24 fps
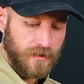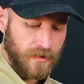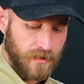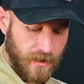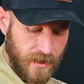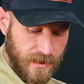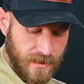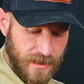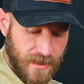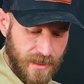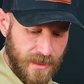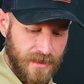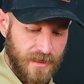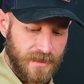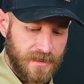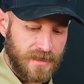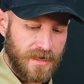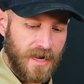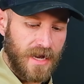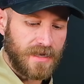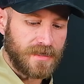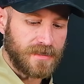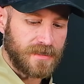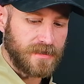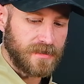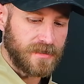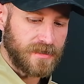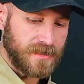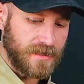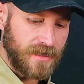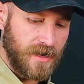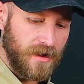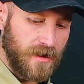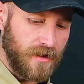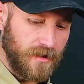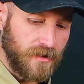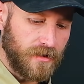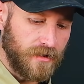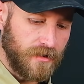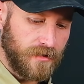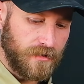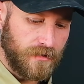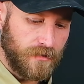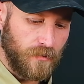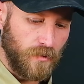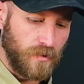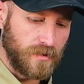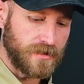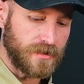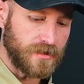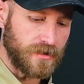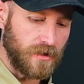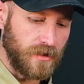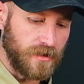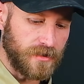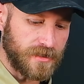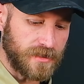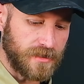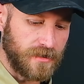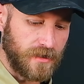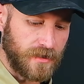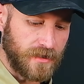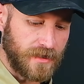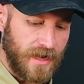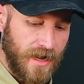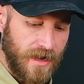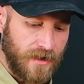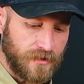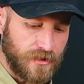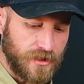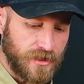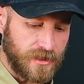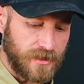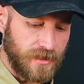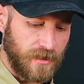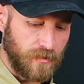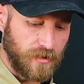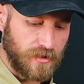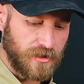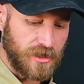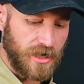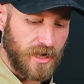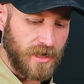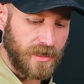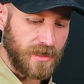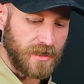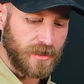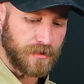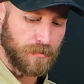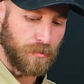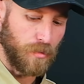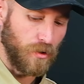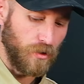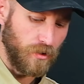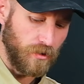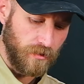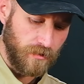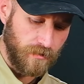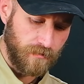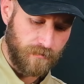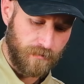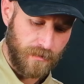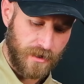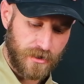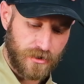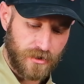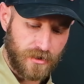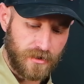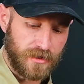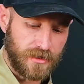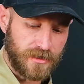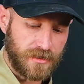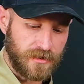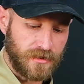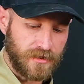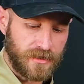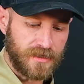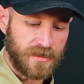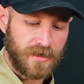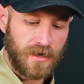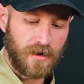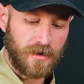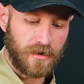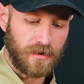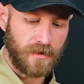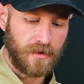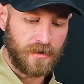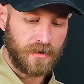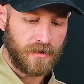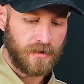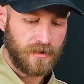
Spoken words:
I like to get these nice and snug. Once they're all snug down, just double check each bolt, make sure they're still snug.